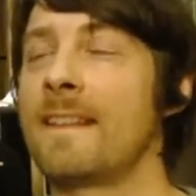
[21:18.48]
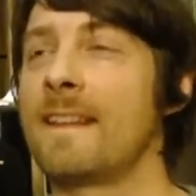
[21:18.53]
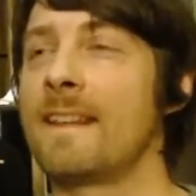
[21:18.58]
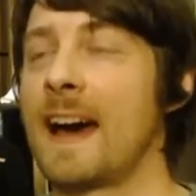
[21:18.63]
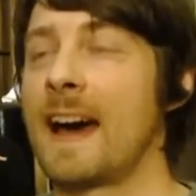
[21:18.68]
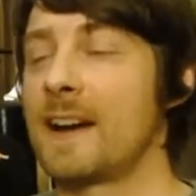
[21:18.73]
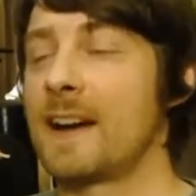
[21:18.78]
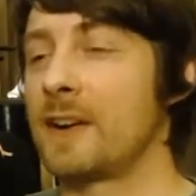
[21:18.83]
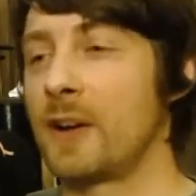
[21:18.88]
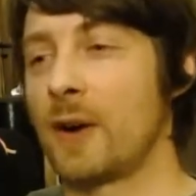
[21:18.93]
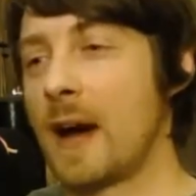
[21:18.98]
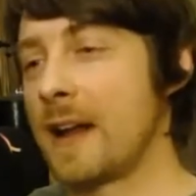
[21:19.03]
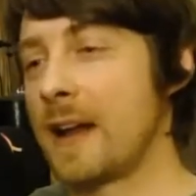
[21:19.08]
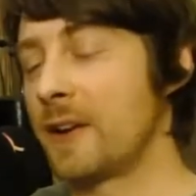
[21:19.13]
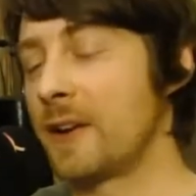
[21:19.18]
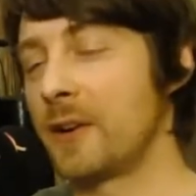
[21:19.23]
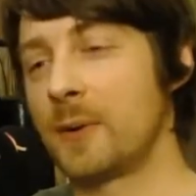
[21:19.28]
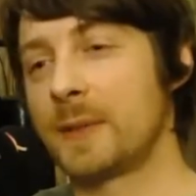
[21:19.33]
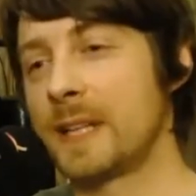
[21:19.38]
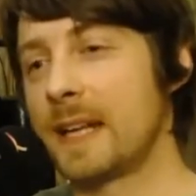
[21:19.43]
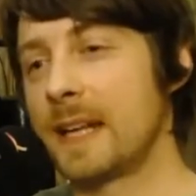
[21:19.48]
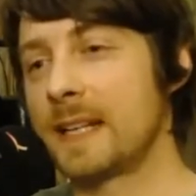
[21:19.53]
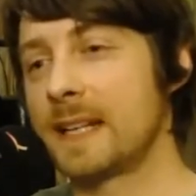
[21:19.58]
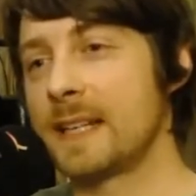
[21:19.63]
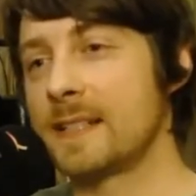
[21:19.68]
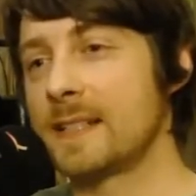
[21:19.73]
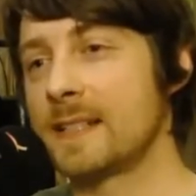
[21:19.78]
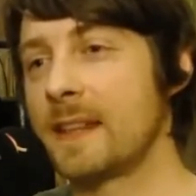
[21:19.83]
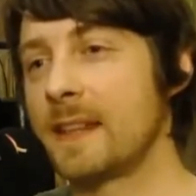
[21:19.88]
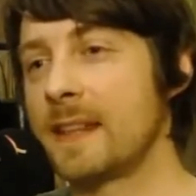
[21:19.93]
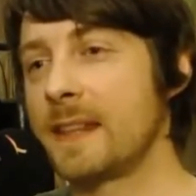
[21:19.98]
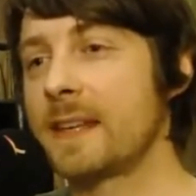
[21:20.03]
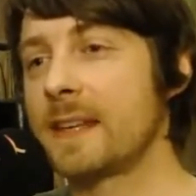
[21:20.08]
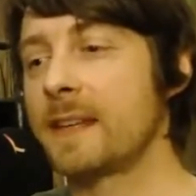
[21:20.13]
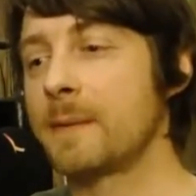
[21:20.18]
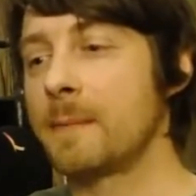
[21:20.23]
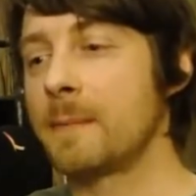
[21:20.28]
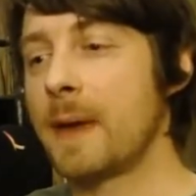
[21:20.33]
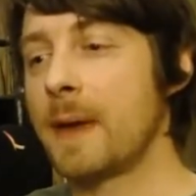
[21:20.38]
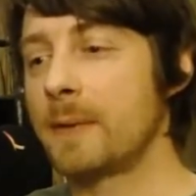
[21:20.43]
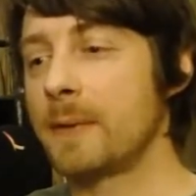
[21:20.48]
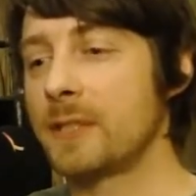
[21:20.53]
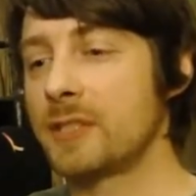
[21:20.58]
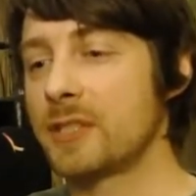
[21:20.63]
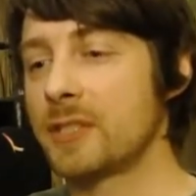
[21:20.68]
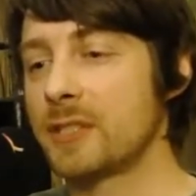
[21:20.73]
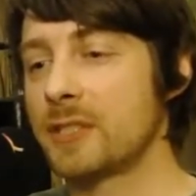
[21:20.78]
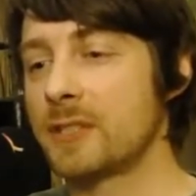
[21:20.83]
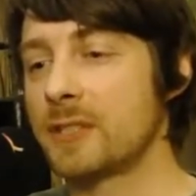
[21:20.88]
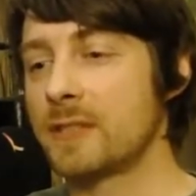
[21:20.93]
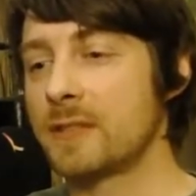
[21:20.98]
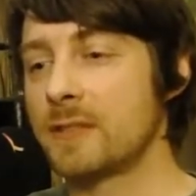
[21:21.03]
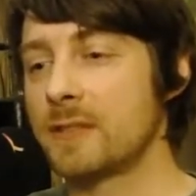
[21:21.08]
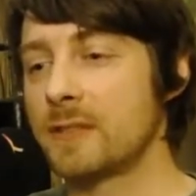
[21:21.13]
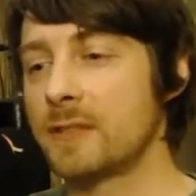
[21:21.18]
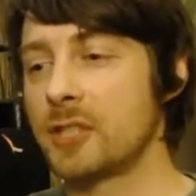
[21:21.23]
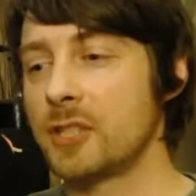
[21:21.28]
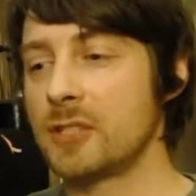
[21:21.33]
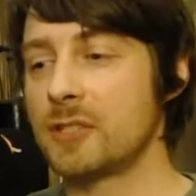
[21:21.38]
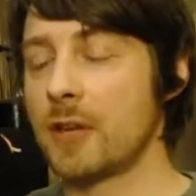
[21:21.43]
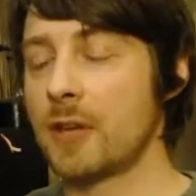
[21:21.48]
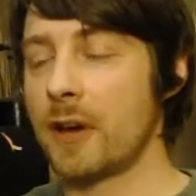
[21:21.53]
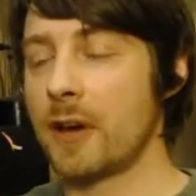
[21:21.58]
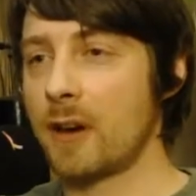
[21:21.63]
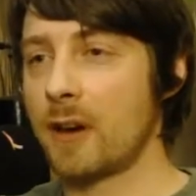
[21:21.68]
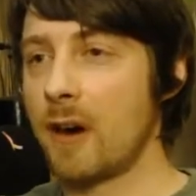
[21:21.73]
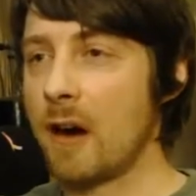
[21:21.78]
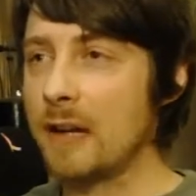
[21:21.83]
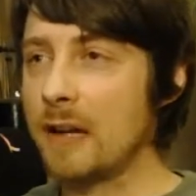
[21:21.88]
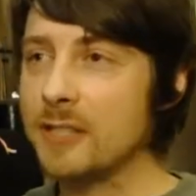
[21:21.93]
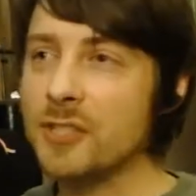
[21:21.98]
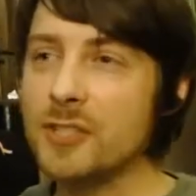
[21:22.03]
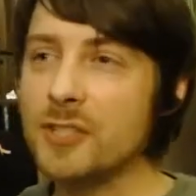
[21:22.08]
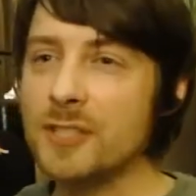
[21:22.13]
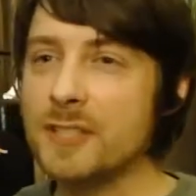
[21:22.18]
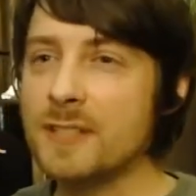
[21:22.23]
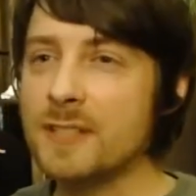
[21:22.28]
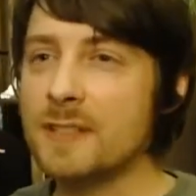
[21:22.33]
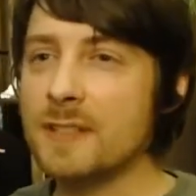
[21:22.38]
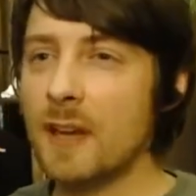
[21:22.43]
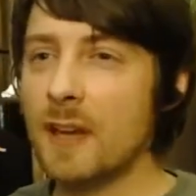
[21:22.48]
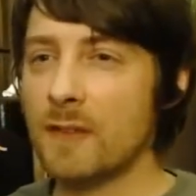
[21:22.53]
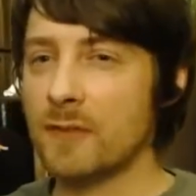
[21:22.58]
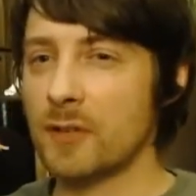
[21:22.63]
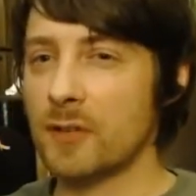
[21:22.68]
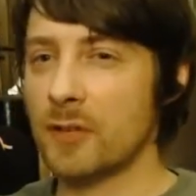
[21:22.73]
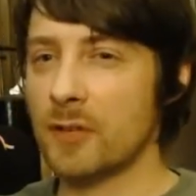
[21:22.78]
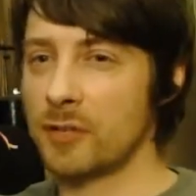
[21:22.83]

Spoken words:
I don't know. I don't know what that is. I think maybe it's just she's not conscious of it,